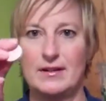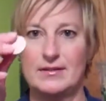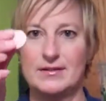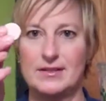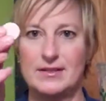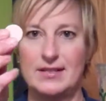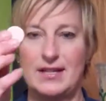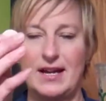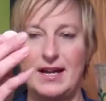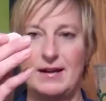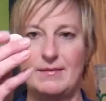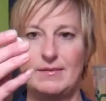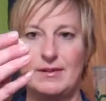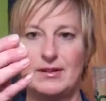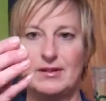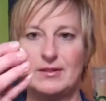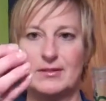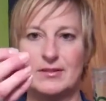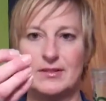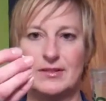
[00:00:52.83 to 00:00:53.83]
Here's a tab,
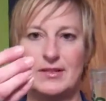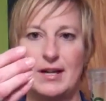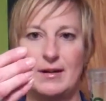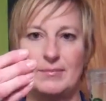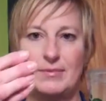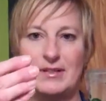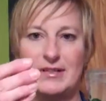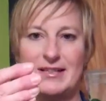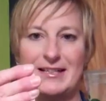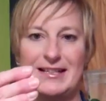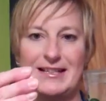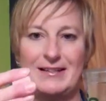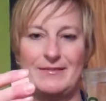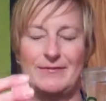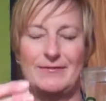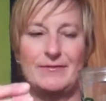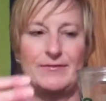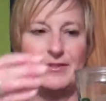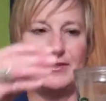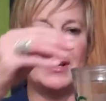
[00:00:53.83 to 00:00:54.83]
and you snap it in
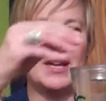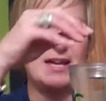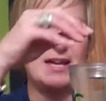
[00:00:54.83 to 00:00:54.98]
half if you